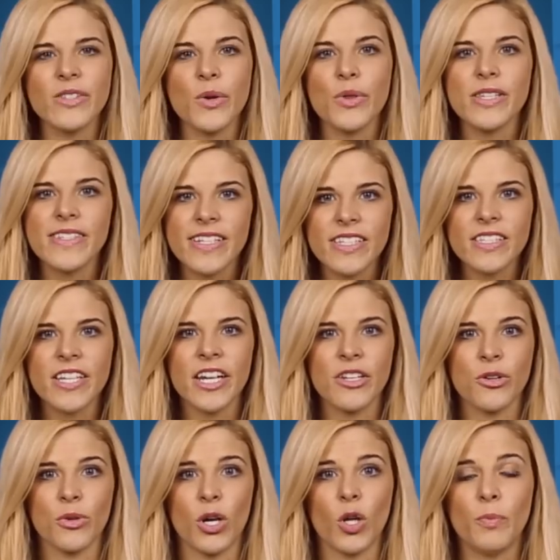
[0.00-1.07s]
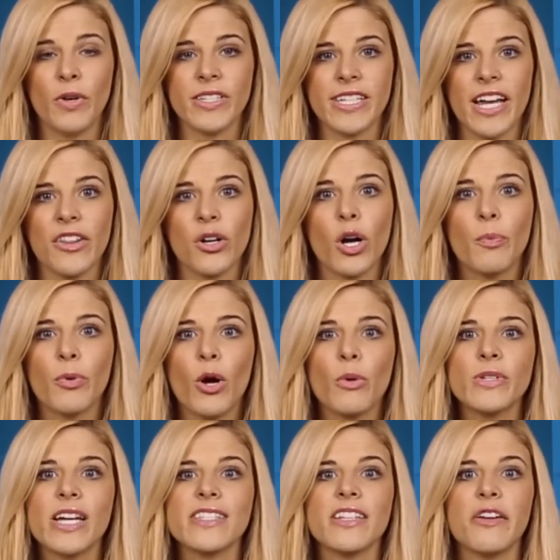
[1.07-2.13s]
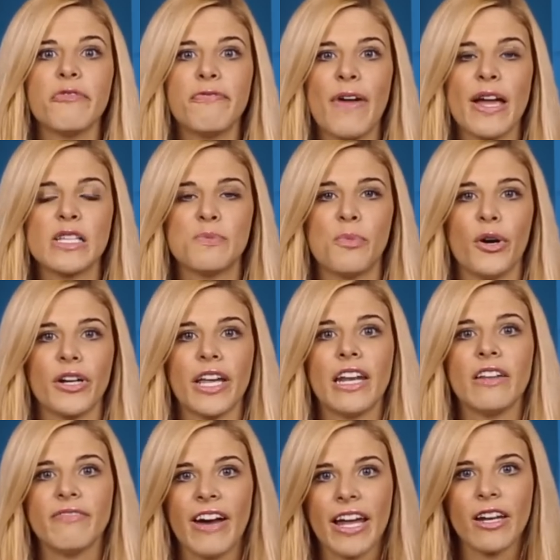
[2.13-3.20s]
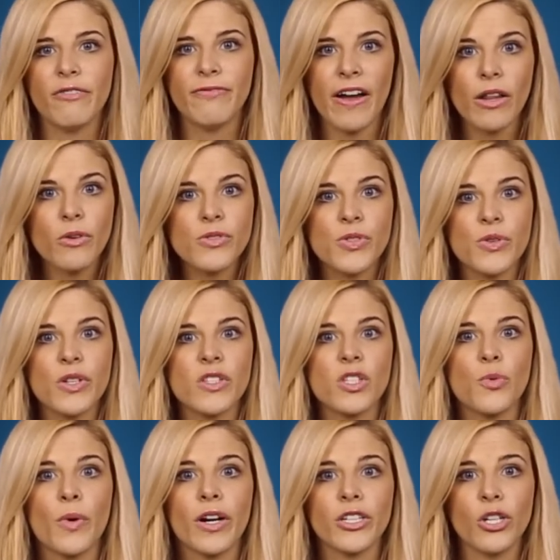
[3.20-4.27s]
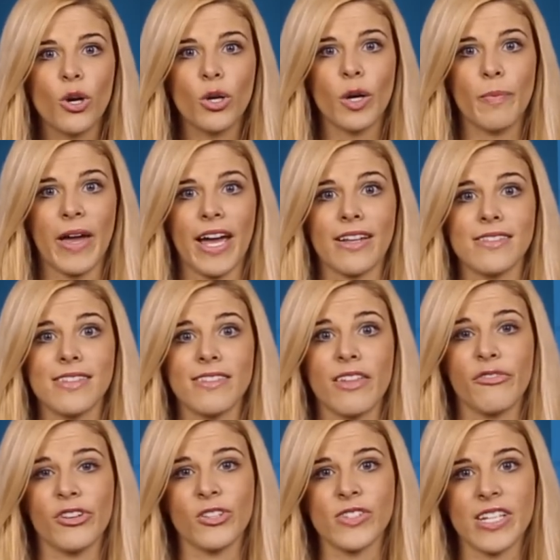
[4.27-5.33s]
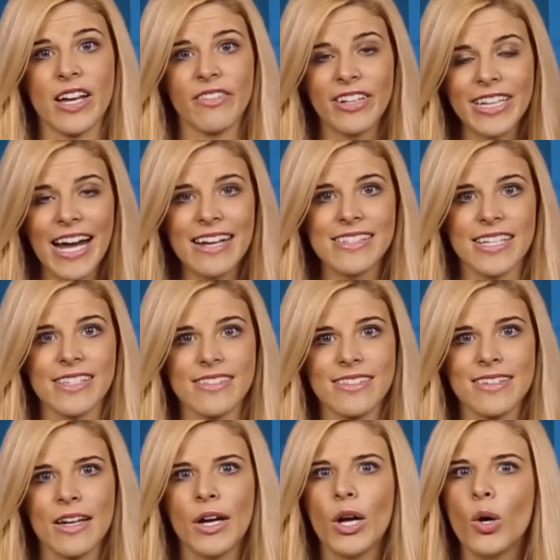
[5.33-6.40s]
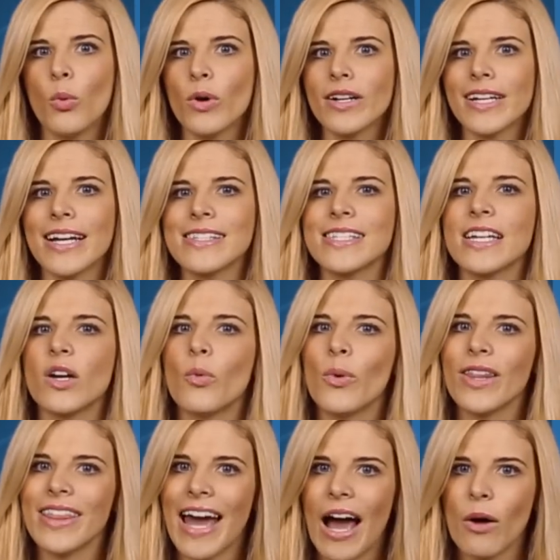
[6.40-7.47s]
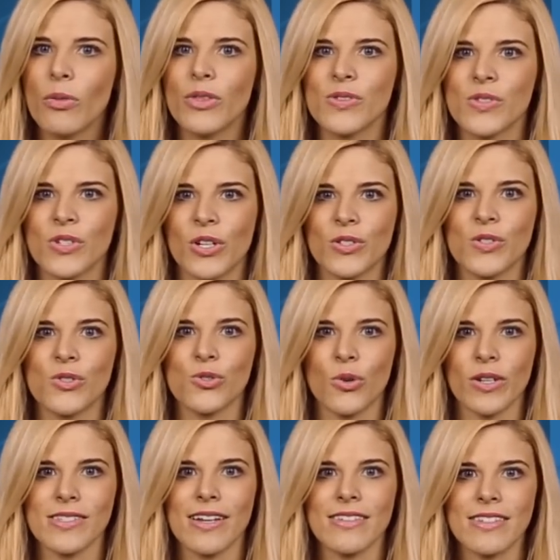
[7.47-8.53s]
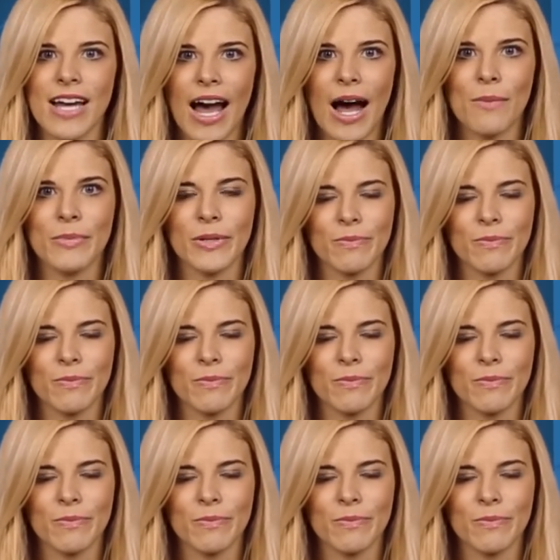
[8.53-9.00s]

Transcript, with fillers: So the sixteen-year-old put together a protest on Facebook and invited fellow students to wear yoga pants the first day of classes. We're guessing without the skirts or shorts on top.